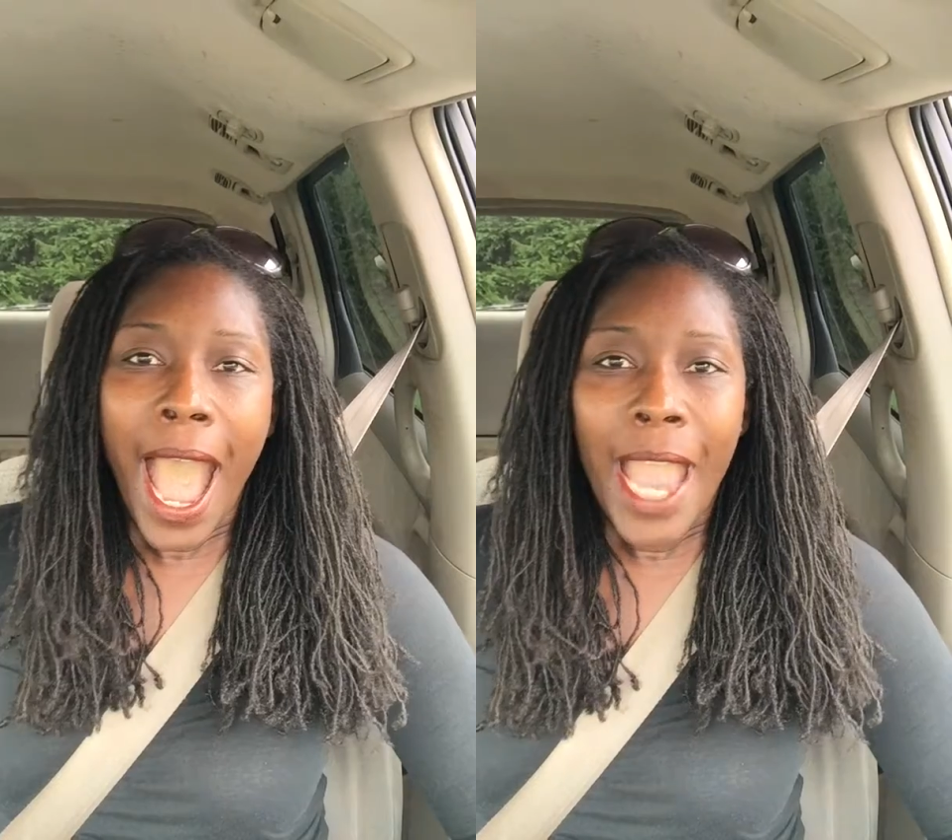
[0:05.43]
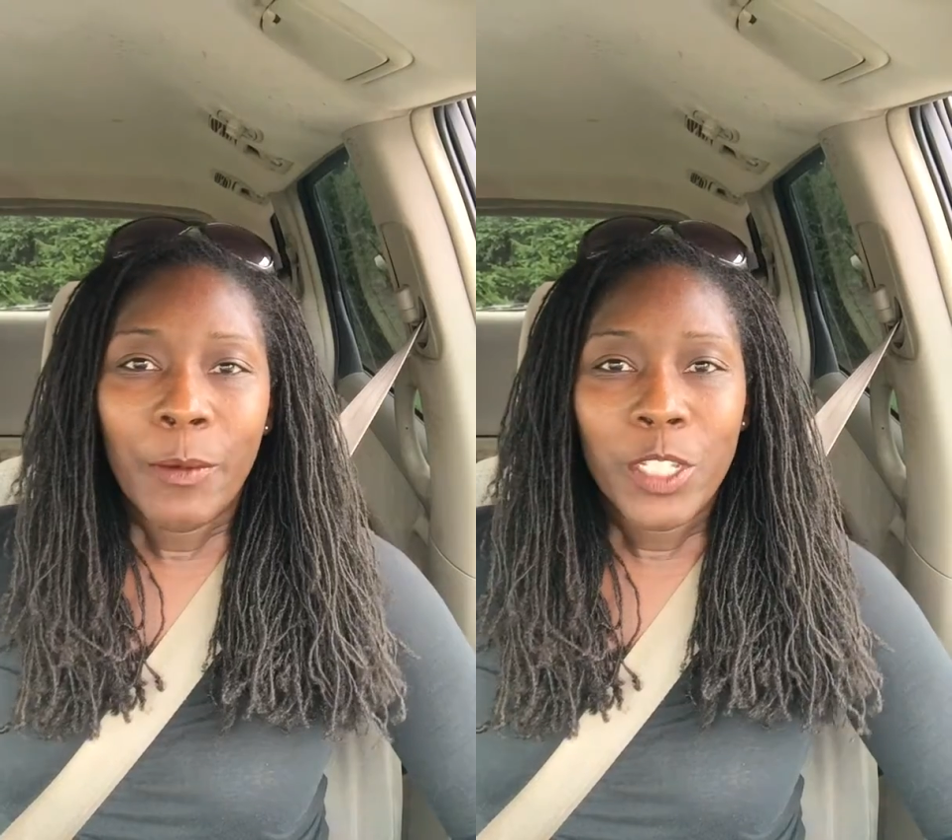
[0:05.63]

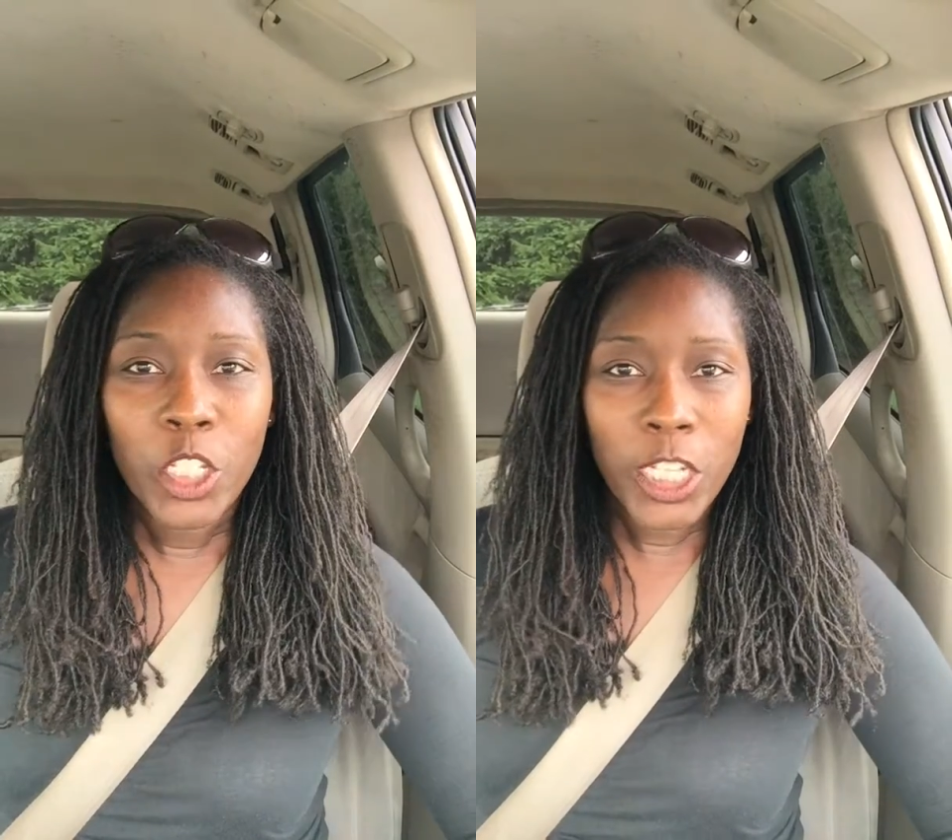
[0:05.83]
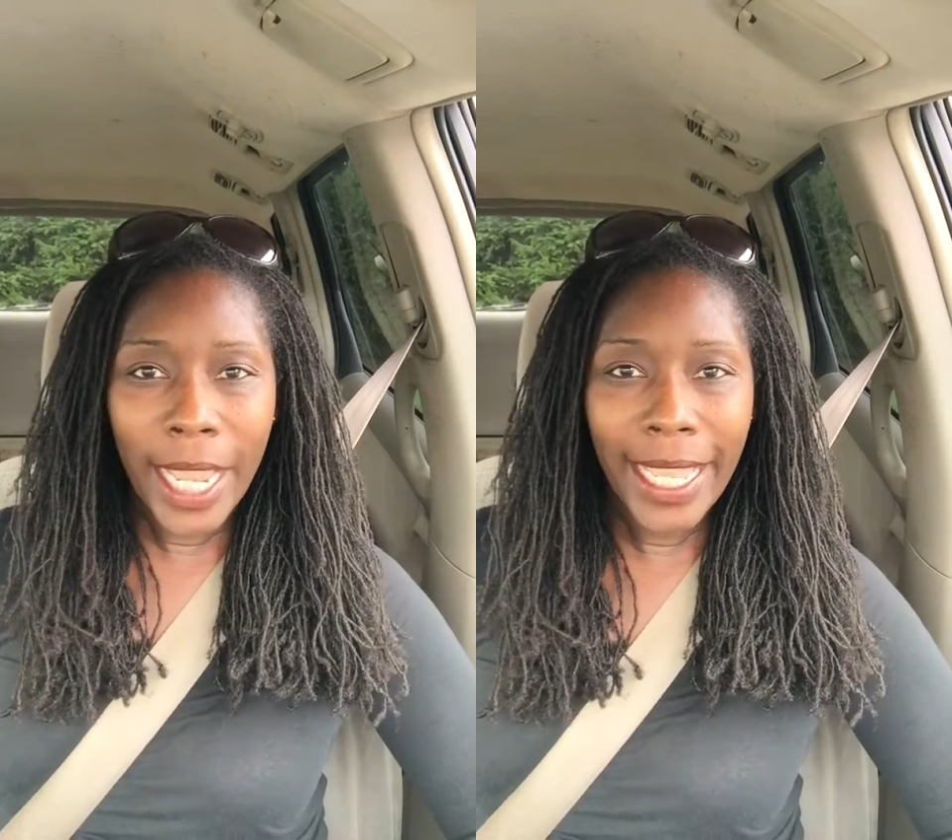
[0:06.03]
I
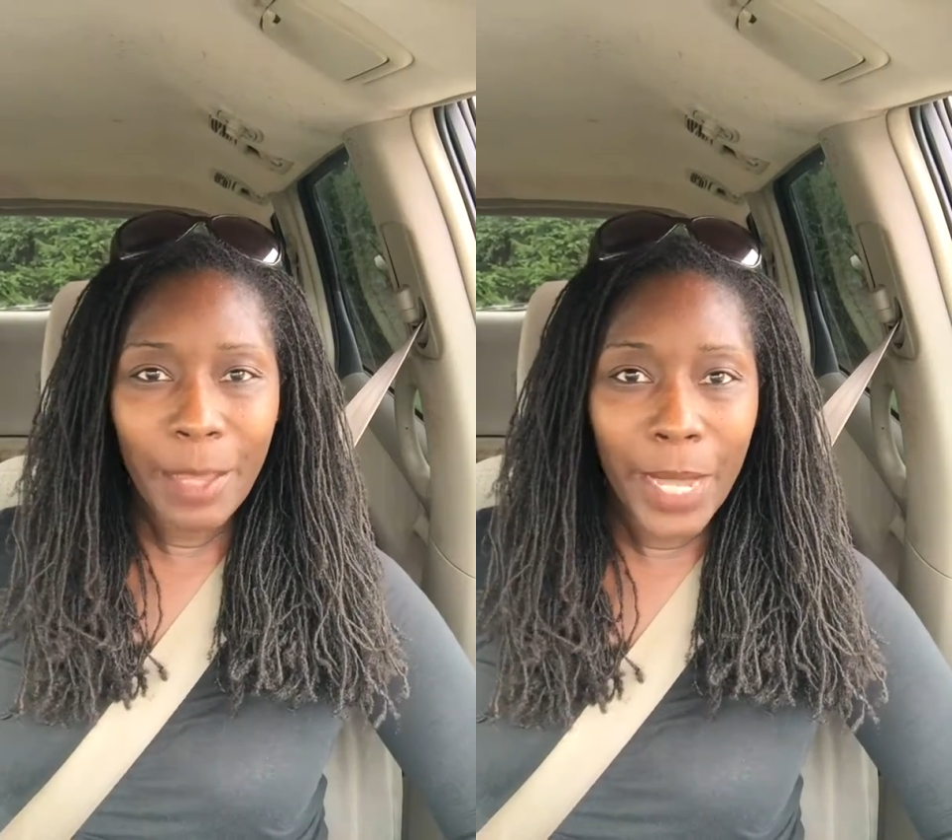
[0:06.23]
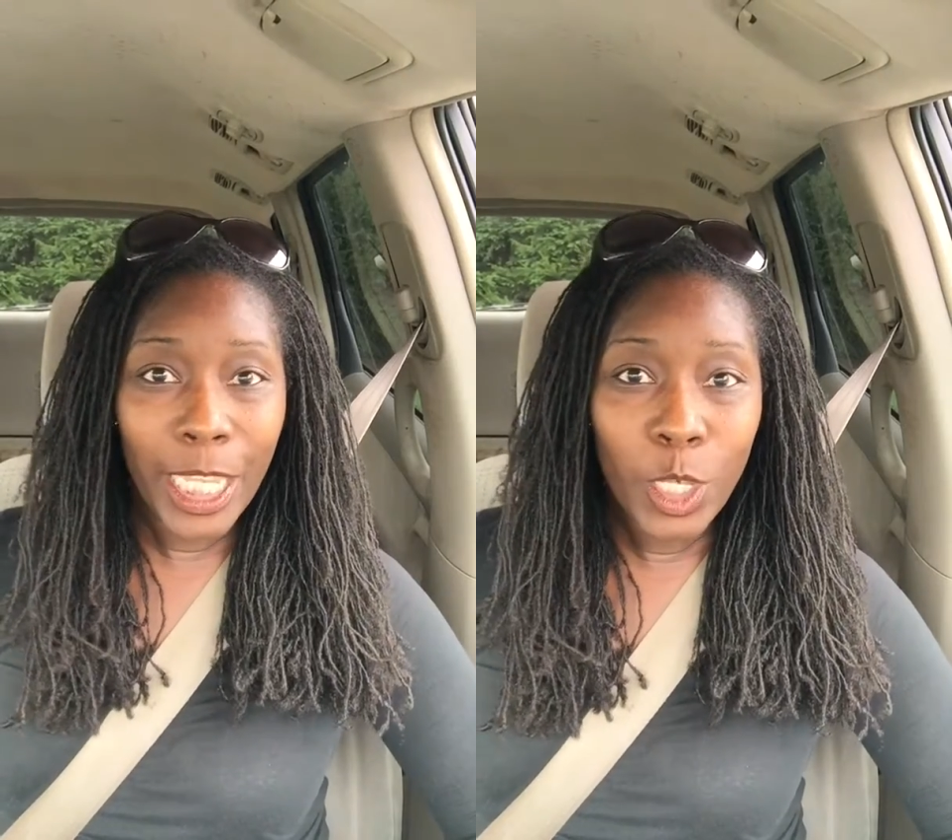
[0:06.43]
was
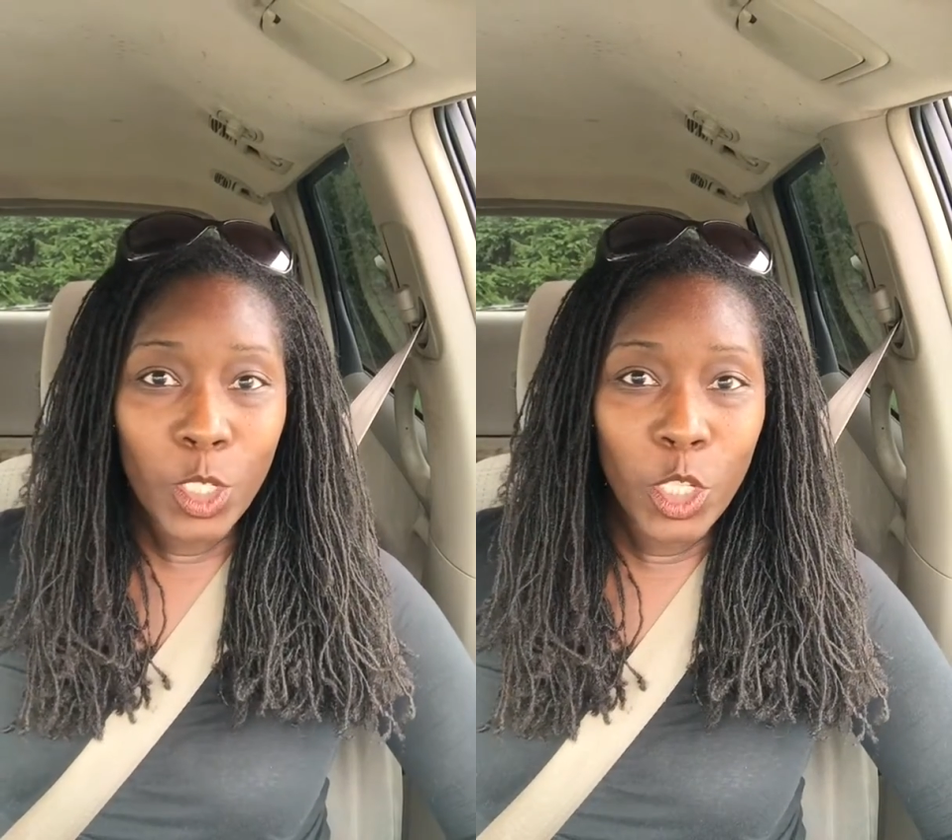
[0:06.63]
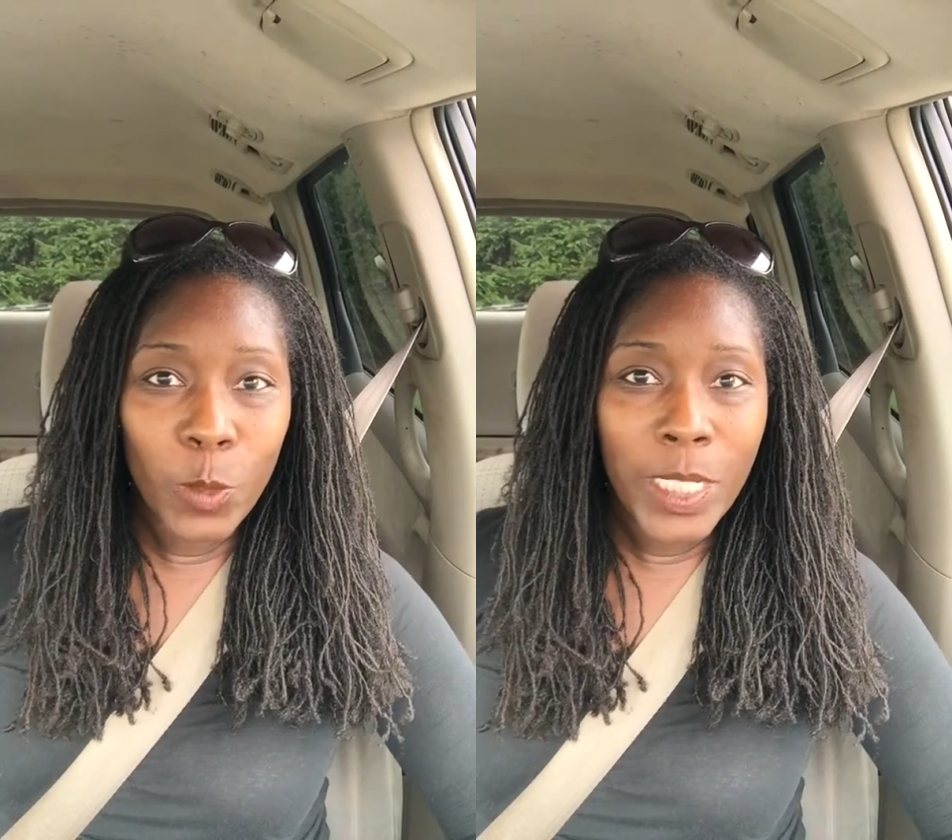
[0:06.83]
checking my
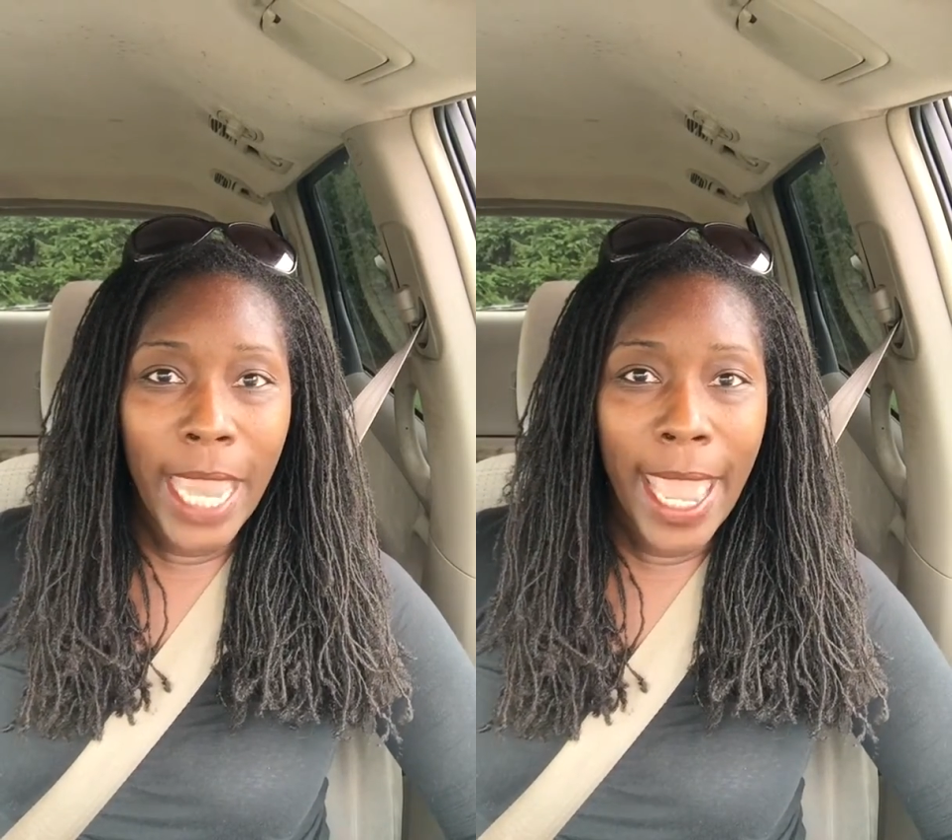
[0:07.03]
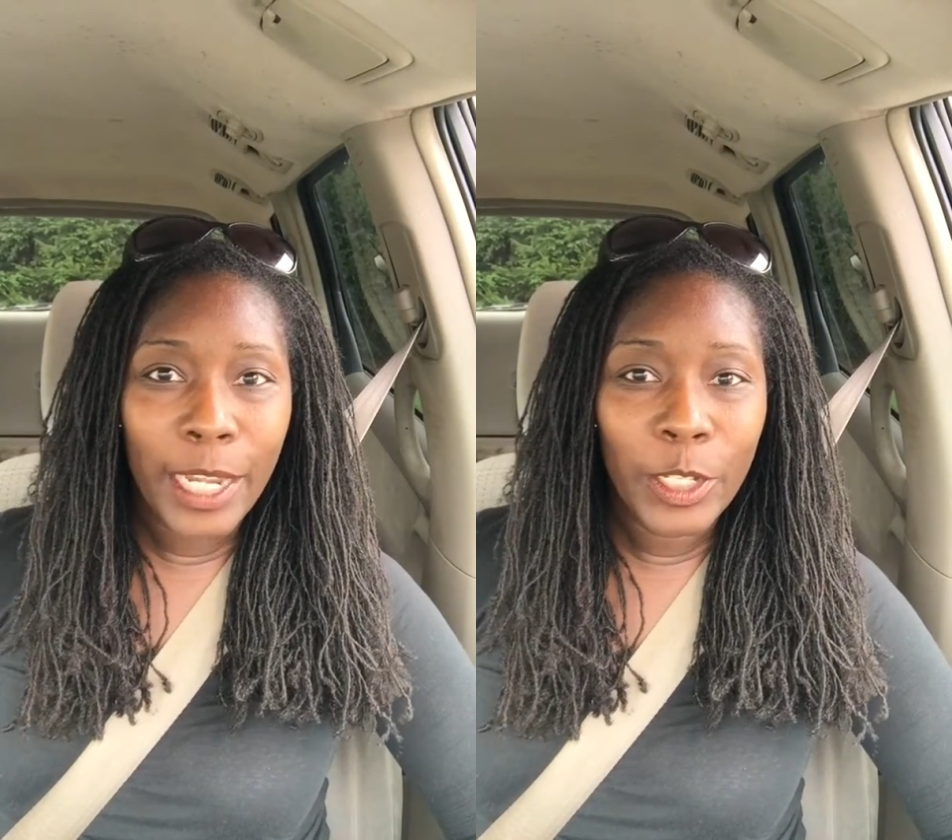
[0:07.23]
YouTube
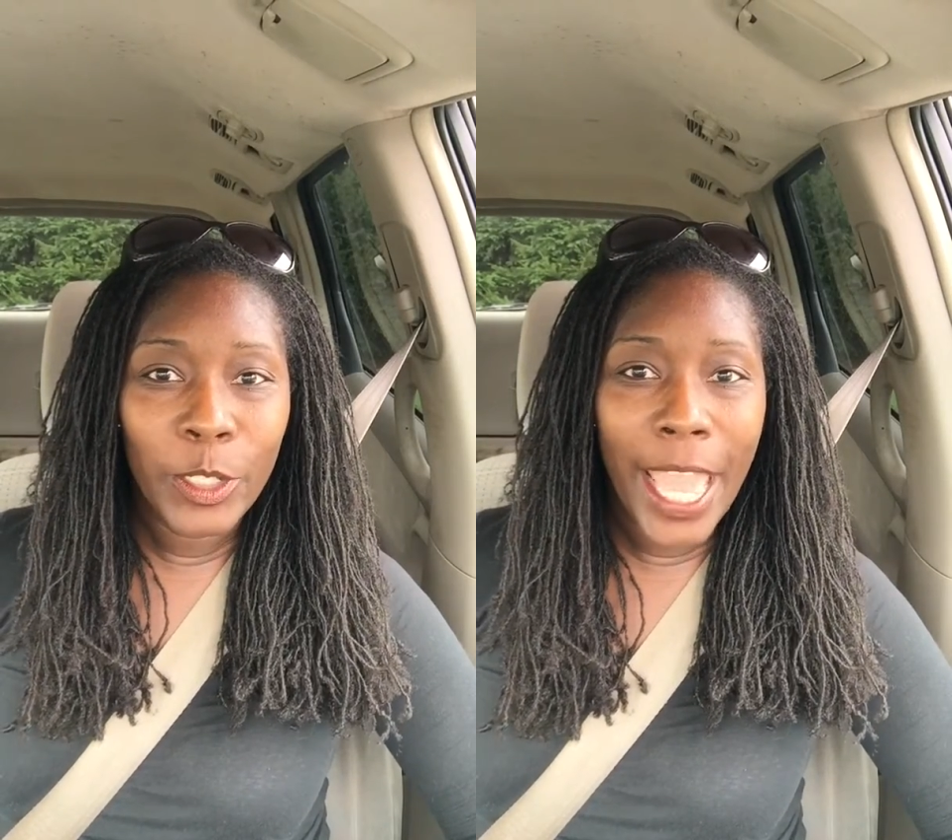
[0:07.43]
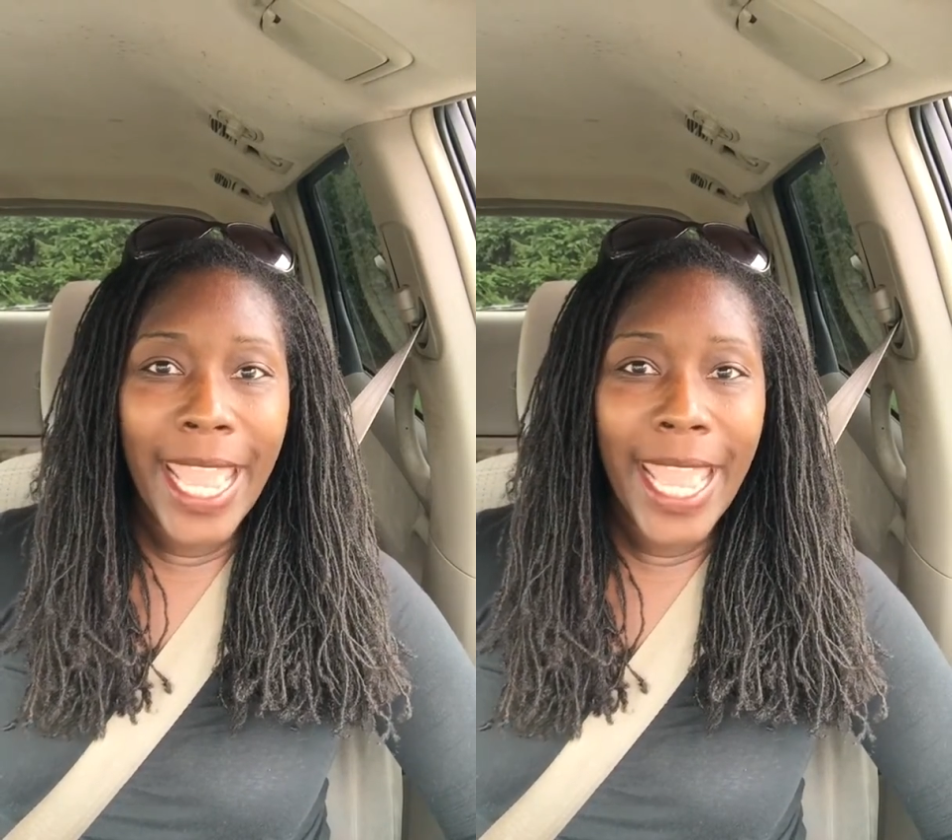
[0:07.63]
channel